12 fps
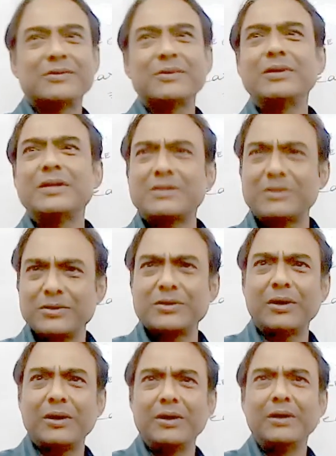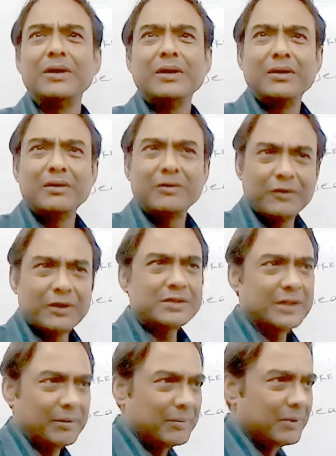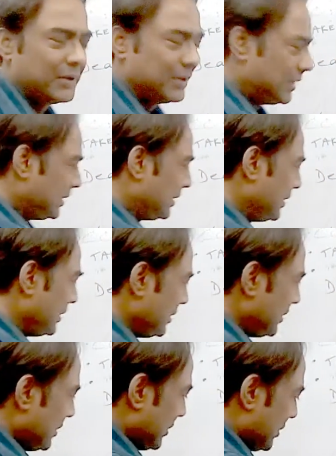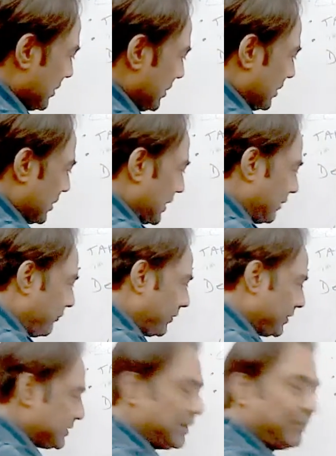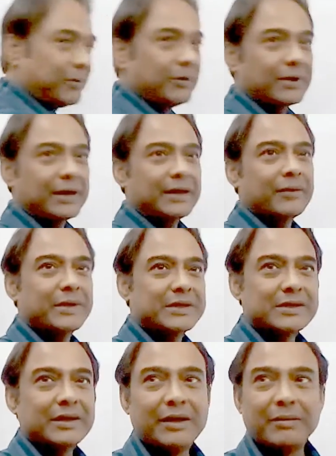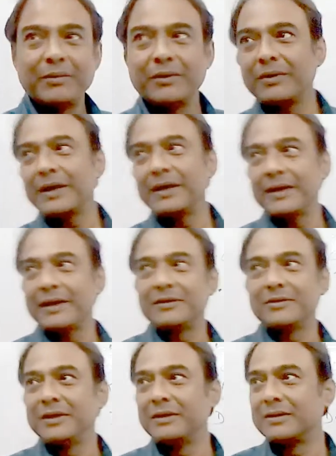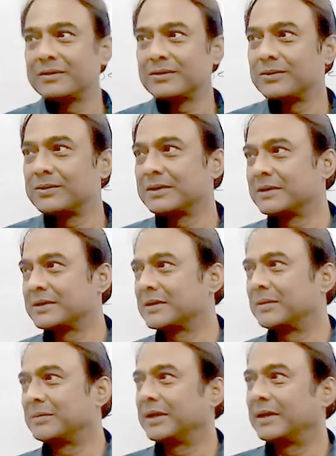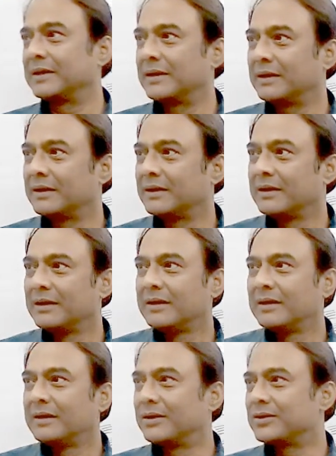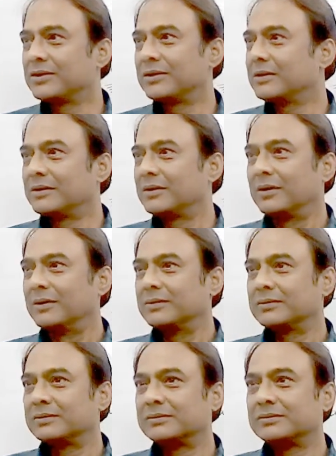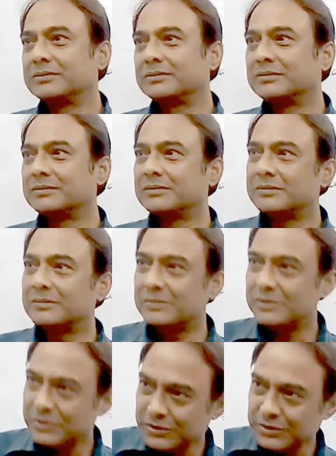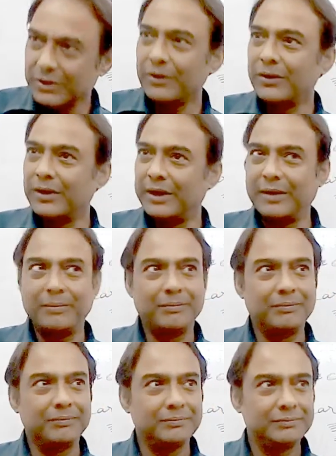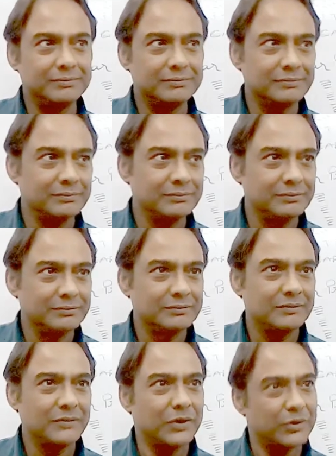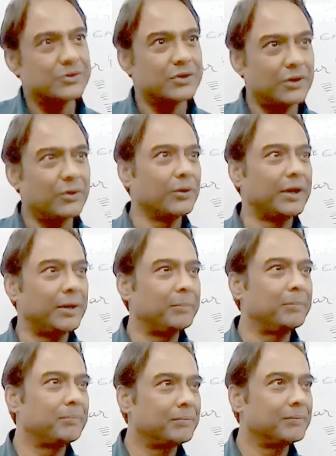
So you just use your first name. And first name, don't write a Western name. Don't write Catherine or Susan or something like that. Richard, no. Use your own name. Use your own name.